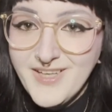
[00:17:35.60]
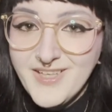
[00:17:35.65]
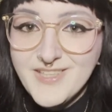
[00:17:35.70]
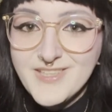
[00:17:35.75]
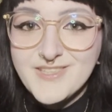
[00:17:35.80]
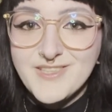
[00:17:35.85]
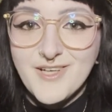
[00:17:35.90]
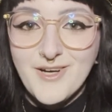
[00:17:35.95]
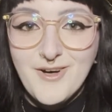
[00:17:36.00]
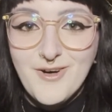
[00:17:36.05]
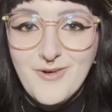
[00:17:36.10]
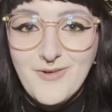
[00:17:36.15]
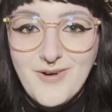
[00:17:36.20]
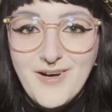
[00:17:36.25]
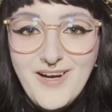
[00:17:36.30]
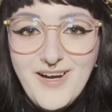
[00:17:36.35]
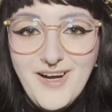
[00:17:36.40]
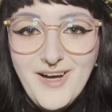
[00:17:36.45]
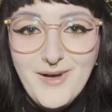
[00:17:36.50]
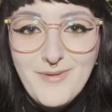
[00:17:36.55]
So
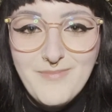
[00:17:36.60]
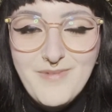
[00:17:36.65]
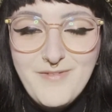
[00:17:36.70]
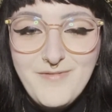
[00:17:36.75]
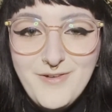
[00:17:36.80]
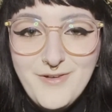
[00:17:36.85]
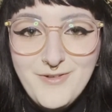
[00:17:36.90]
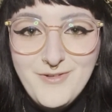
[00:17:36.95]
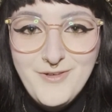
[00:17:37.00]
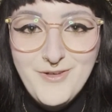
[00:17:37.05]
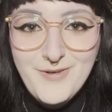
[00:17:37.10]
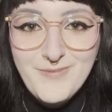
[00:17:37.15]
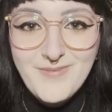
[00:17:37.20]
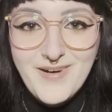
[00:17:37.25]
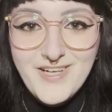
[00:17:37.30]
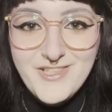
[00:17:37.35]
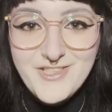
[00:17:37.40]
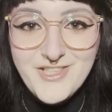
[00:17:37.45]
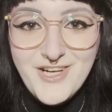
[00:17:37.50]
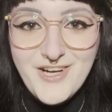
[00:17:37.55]
if you're new to
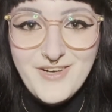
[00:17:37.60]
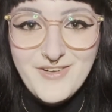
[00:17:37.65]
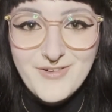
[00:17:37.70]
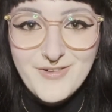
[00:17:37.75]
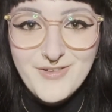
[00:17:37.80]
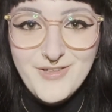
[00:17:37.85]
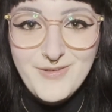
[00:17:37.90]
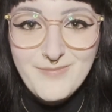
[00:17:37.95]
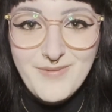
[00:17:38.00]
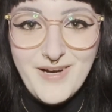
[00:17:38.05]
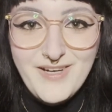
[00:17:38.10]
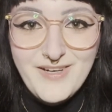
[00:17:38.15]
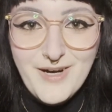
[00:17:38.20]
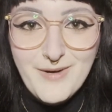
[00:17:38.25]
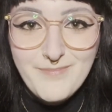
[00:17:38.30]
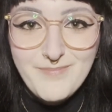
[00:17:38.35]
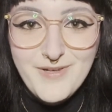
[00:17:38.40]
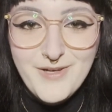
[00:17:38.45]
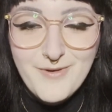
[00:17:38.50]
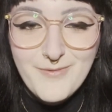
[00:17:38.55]
my channel, you might
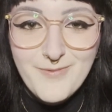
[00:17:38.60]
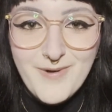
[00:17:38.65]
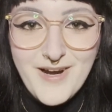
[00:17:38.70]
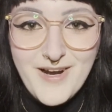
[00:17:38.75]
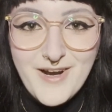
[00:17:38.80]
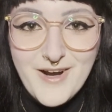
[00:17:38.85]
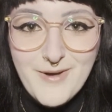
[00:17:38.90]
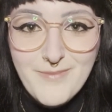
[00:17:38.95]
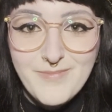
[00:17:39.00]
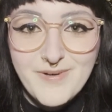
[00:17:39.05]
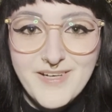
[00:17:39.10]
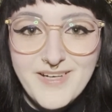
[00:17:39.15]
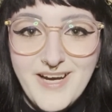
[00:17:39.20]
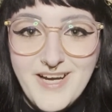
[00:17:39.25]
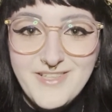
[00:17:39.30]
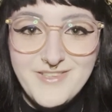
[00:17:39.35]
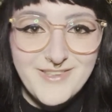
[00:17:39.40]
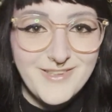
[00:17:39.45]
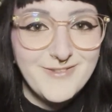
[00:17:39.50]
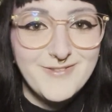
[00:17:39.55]
not be aware, but I
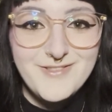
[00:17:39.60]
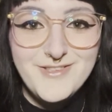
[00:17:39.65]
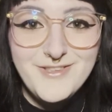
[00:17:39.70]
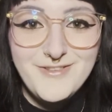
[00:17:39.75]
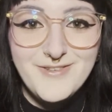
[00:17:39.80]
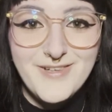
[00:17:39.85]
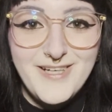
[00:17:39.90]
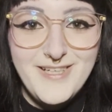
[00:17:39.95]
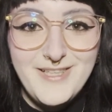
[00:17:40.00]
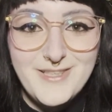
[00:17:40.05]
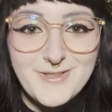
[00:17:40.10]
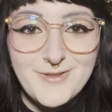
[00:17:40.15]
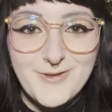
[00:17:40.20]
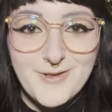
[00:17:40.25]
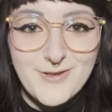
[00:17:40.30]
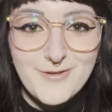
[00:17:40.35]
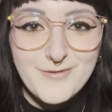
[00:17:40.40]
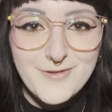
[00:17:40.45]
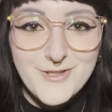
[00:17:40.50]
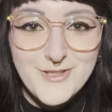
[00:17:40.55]
don't do any sort
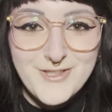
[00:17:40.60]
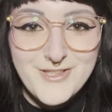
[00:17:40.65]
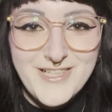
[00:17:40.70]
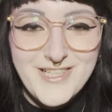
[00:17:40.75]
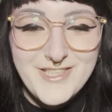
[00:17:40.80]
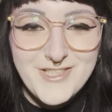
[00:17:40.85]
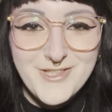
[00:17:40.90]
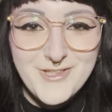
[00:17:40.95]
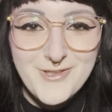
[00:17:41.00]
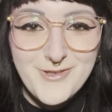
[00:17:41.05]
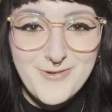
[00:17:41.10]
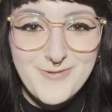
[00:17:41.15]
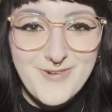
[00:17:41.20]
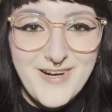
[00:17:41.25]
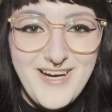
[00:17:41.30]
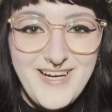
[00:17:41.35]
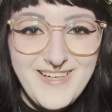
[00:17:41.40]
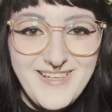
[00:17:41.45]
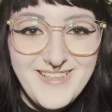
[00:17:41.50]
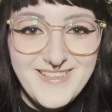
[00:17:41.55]
of traditional
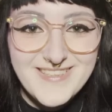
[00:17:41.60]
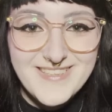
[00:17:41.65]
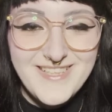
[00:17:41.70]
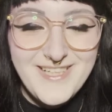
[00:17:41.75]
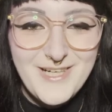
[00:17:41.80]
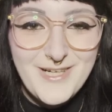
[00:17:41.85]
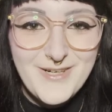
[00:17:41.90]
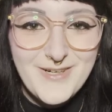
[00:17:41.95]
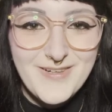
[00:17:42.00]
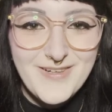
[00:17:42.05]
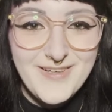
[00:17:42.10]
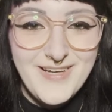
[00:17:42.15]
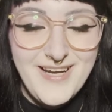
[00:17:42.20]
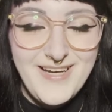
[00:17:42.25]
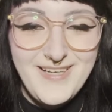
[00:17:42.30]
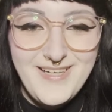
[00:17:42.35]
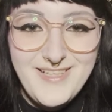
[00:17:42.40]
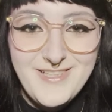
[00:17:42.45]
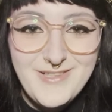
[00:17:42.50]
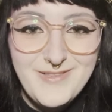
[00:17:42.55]
ratings here,
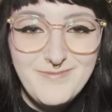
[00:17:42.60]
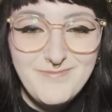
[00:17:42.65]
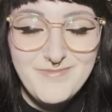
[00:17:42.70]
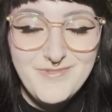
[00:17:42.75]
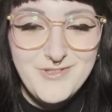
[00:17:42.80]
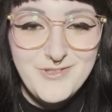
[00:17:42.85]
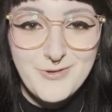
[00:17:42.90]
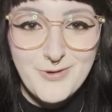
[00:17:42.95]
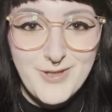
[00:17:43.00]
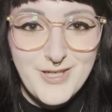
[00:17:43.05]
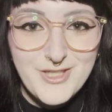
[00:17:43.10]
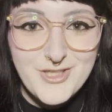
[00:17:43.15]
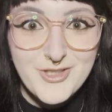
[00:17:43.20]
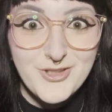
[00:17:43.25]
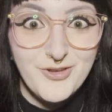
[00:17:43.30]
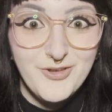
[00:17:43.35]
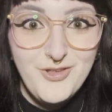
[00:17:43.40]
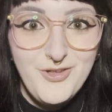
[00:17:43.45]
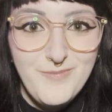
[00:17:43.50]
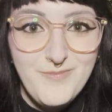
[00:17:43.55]
any
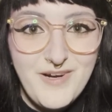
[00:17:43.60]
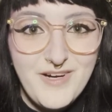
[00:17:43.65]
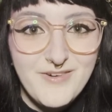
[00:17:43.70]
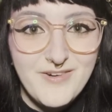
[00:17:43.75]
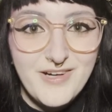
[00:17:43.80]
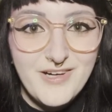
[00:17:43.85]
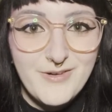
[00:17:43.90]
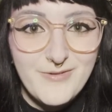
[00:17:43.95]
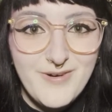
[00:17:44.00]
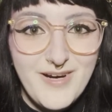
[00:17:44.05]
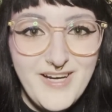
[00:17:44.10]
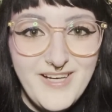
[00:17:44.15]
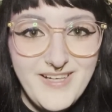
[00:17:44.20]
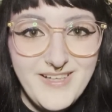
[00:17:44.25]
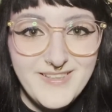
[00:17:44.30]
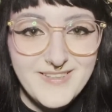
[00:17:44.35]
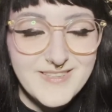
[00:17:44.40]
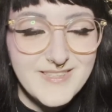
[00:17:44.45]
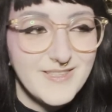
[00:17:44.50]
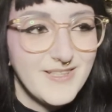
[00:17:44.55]
traditional numeric
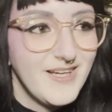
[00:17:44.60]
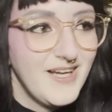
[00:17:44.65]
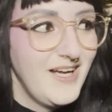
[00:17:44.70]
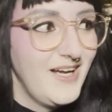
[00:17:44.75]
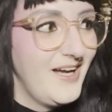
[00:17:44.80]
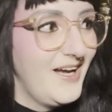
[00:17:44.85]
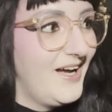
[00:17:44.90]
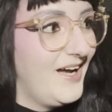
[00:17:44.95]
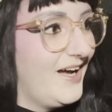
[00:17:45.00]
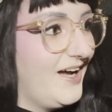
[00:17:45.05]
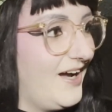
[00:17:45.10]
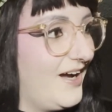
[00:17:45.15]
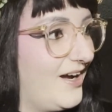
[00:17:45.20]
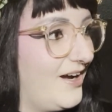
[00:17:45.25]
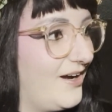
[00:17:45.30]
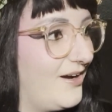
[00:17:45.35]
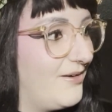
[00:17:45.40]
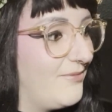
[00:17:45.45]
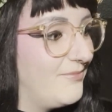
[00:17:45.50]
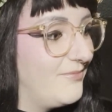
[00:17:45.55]
ratings.
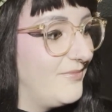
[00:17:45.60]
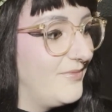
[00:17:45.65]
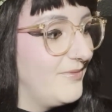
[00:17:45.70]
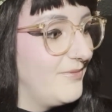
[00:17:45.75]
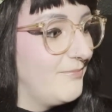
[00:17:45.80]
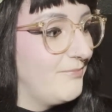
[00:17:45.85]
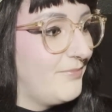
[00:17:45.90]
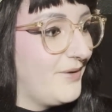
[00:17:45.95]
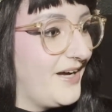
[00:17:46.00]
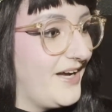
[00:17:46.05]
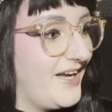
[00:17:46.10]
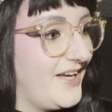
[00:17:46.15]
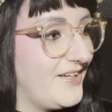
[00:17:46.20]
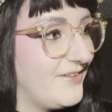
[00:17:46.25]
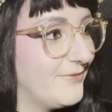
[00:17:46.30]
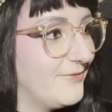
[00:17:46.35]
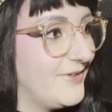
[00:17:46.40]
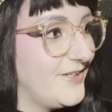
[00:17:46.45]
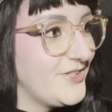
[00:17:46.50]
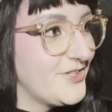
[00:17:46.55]
But
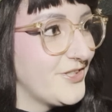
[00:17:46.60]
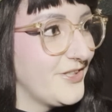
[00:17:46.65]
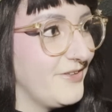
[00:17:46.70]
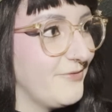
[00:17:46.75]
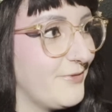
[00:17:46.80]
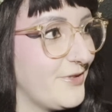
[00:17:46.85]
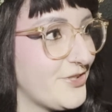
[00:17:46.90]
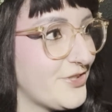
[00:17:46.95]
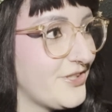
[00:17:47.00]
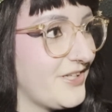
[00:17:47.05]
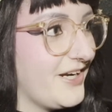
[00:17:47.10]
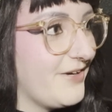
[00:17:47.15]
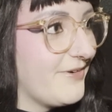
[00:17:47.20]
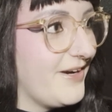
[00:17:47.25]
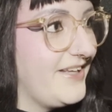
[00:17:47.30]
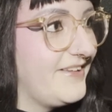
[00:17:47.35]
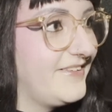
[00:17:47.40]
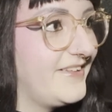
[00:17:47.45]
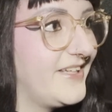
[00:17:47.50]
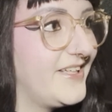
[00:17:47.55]
what should I
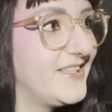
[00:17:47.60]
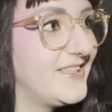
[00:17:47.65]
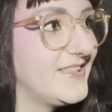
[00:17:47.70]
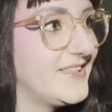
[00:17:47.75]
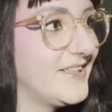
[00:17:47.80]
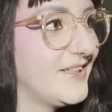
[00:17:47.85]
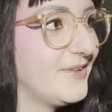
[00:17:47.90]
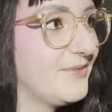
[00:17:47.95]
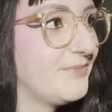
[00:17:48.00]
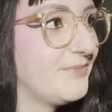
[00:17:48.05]
rate this?